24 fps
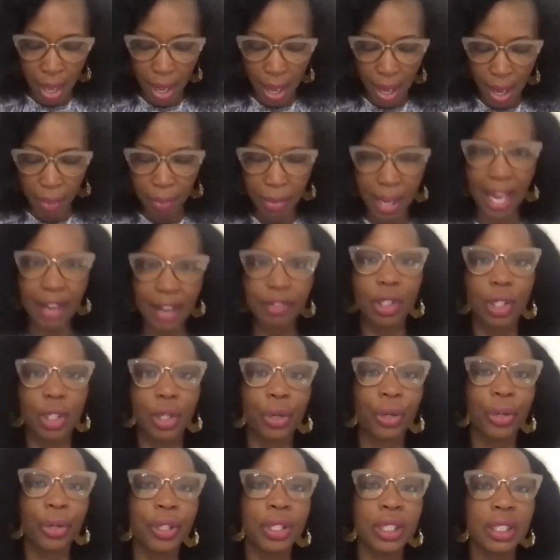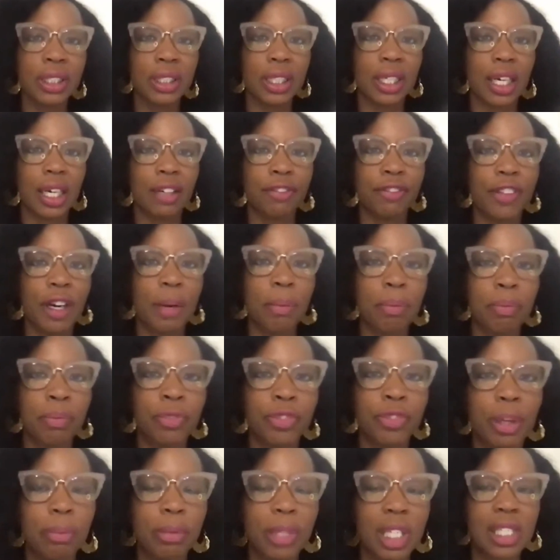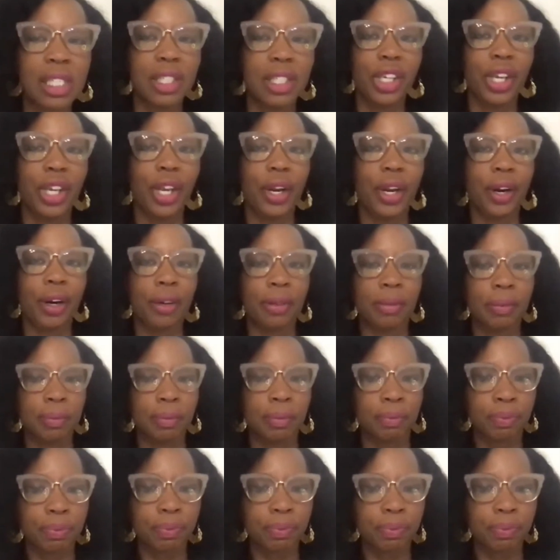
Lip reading: have learned from this year?